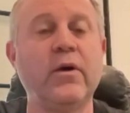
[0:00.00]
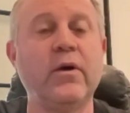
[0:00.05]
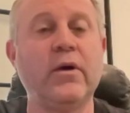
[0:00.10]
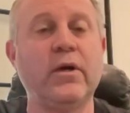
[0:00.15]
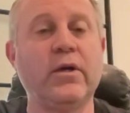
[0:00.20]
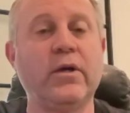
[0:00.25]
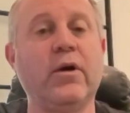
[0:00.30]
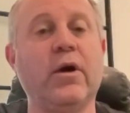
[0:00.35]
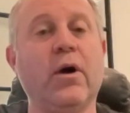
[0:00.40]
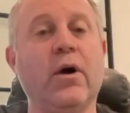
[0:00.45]

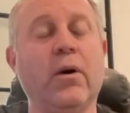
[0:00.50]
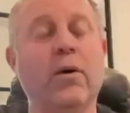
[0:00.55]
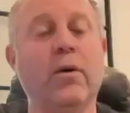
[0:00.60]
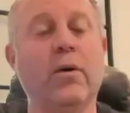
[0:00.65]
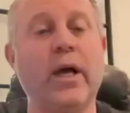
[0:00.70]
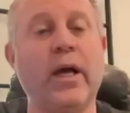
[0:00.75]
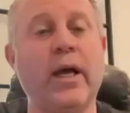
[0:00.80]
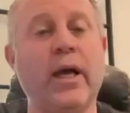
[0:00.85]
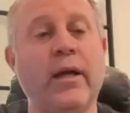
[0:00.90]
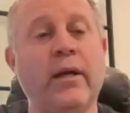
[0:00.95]
you know,
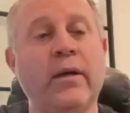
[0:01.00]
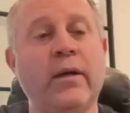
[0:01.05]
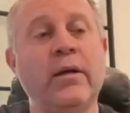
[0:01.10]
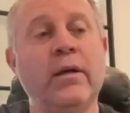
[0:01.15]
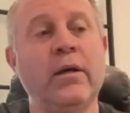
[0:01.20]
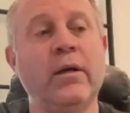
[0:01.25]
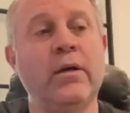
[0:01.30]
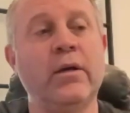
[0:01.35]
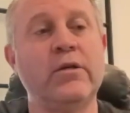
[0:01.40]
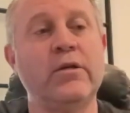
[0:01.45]
and
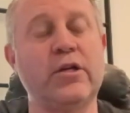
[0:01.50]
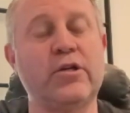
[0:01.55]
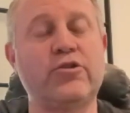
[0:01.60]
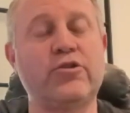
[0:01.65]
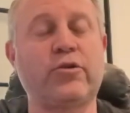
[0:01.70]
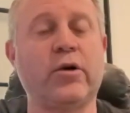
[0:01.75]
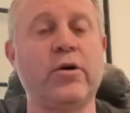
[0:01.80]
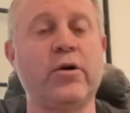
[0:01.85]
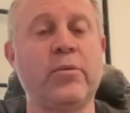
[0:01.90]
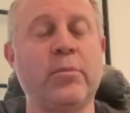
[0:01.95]
to
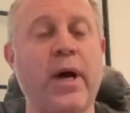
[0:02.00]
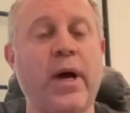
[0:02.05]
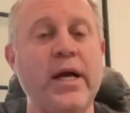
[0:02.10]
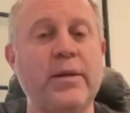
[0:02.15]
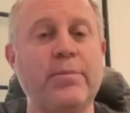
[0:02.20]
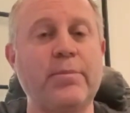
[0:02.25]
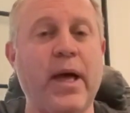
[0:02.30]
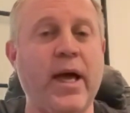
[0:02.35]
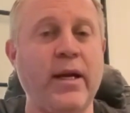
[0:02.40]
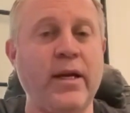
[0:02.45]
turn
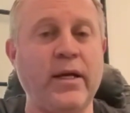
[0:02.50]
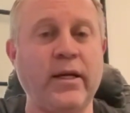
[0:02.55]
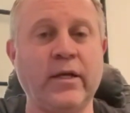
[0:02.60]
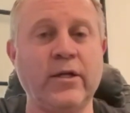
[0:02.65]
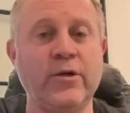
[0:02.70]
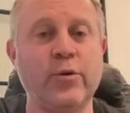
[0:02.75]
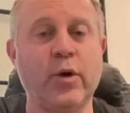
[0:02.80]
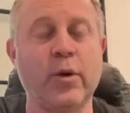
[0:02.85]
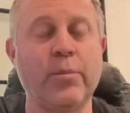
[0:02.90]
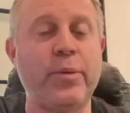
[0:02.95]
Mike Banning
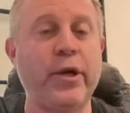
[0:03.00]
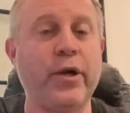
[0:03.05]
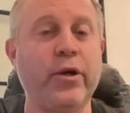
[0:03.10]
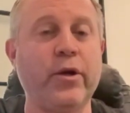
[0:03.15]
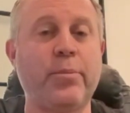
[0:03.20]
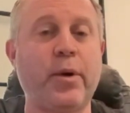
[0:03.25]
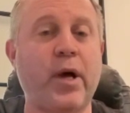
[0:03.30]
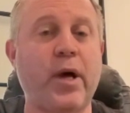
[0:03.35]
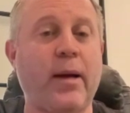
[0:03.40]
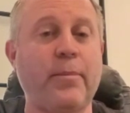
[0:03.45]
into a
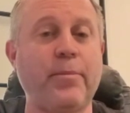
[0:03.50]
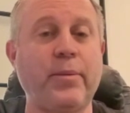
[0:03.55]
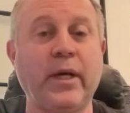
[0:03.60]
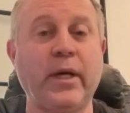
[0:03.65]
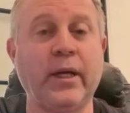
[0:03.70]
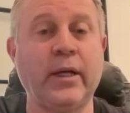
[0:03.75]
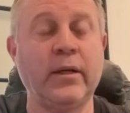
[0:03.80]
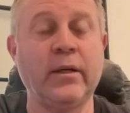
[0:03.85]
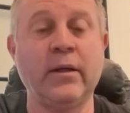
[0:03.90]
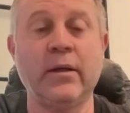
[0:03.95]
pill
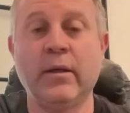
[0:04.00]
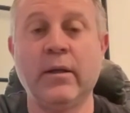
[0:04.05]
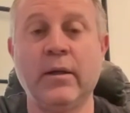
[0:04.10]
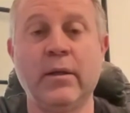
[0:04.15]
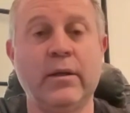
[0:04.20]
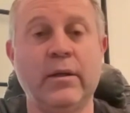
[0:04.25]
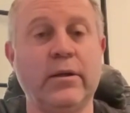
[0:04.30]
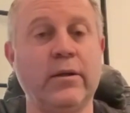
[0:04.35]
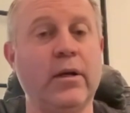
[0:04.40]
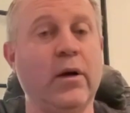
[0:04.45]
popping,
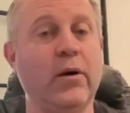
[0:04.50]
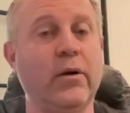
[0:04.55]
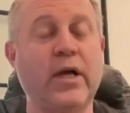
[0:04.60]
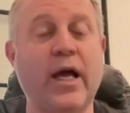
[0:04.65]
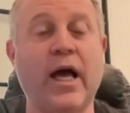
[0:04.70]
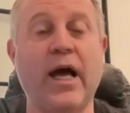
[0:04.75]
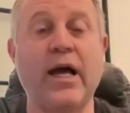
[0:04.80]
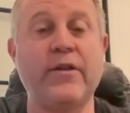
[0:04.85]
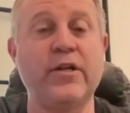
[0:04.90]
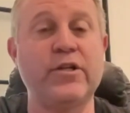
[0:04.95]
you know,
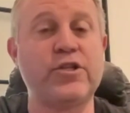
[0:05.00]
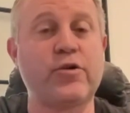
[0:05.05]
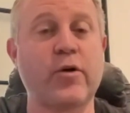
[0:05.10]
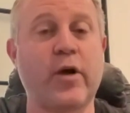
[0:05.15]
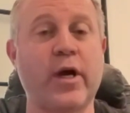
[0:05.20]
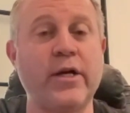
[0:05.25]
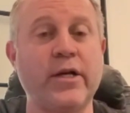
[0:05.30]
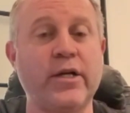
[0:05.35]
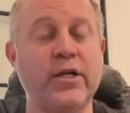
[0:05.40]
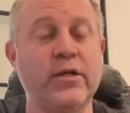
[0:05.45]
guy that's
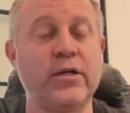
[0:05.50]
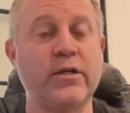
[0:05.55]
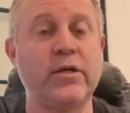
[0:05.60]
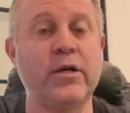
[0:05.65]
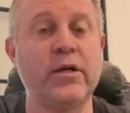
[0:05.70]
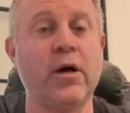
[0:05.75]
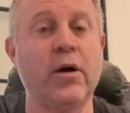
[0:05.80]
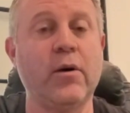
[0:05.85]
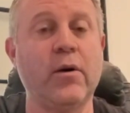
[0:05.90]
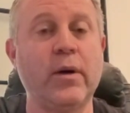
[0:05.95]
trying to, you
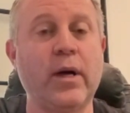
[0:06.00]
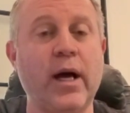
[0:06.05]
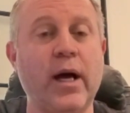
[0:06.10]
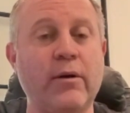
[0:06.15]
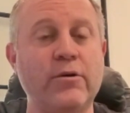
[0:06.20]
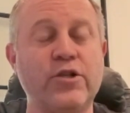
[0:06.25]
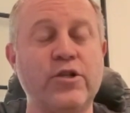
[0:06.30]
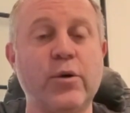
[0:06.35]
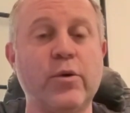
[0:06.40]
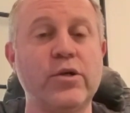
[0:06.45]
know,
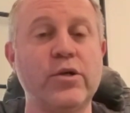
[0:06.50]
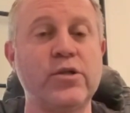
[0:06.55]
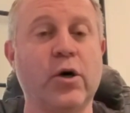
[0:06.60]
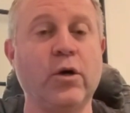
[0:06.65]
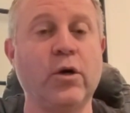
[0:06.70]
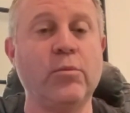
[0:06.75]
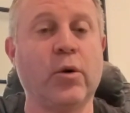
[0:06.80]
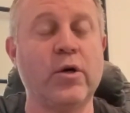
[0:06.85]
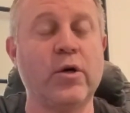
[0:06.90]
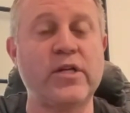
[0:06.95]
outdo his
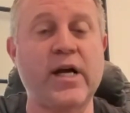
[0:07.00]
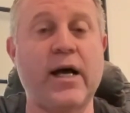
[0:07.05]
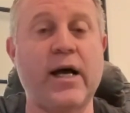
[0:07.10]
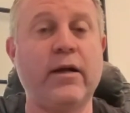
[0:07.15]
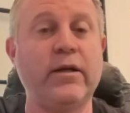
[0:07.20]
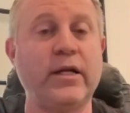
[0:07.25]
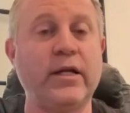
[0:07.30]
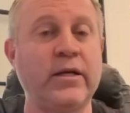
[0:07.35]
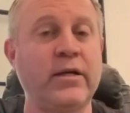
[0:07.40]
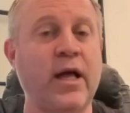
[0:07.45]
own
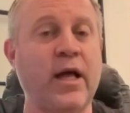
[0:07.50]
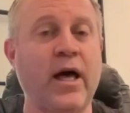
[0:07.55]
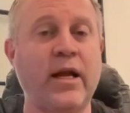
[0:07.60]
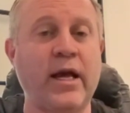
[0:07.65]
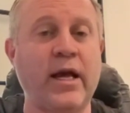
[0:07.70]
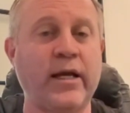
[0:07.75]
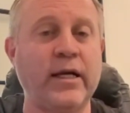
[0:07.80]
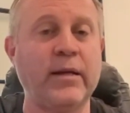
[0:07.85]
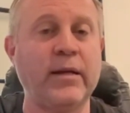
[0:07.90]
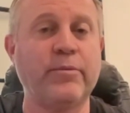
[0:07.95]
mortality and not
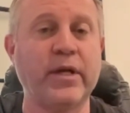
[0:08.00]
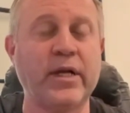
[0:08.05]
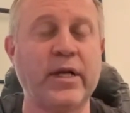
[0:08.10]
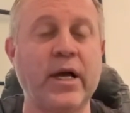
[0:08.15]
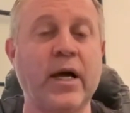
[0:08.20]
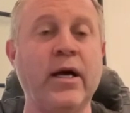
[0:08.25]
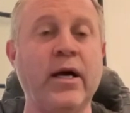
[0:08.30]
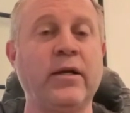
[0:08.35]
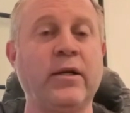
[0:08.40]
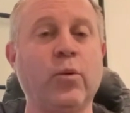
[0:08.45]
hang up the
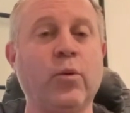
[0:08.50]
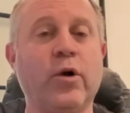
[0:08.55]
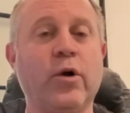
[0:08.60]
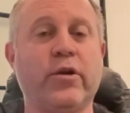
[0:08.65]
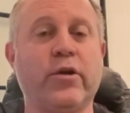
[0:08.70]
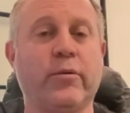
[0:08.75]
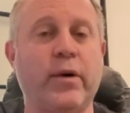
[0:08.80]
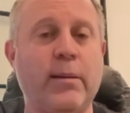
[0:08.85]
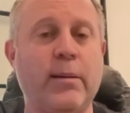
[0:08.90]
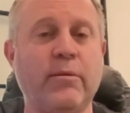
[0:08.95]
gun. And what are
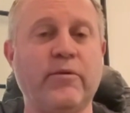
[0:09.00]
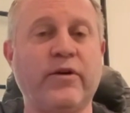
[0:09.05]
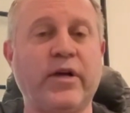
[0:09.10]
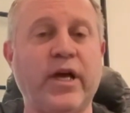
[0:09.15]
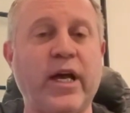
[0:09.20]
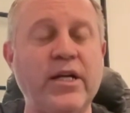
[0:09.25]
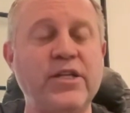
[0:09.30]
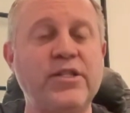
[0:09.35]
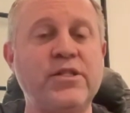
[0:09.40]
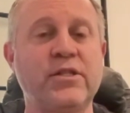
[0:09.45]
the
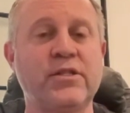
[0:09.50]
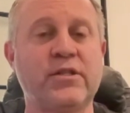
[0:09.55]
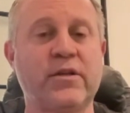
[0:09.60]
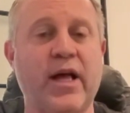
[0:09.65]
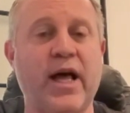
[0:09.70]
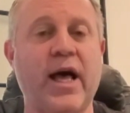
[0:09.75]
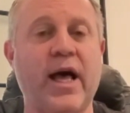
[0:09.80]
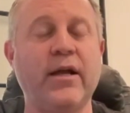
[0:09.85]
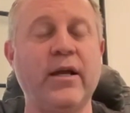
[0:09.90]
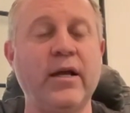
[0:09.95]
ramifications of
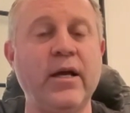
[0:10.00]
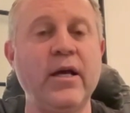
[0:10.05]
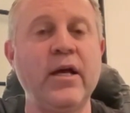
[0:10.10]
that?